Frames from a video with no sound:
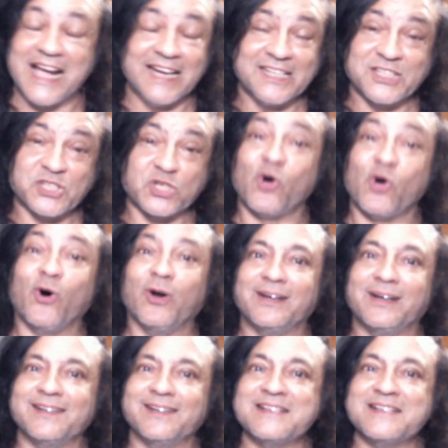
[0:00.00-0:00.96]
It's
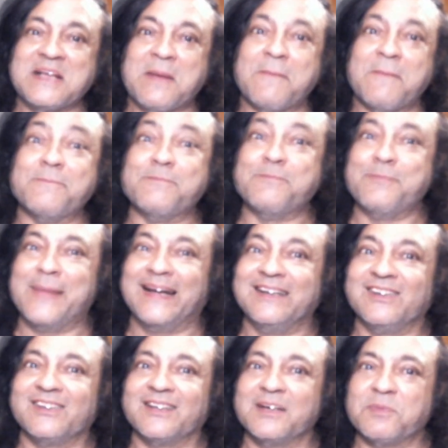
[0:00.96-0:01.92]
called
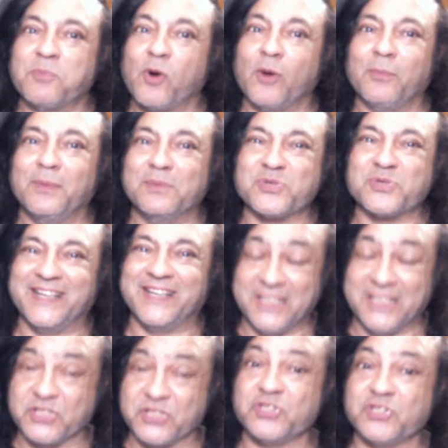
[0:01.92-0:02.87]
mental problems,
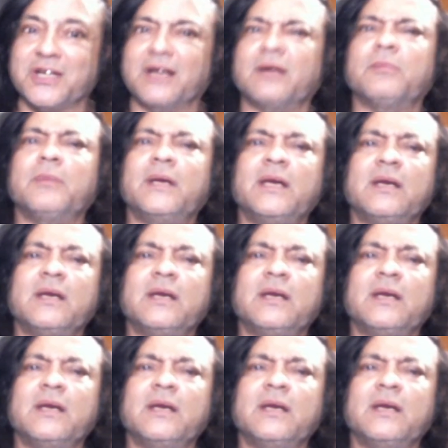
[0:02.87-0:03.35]
ladies and gentlemen.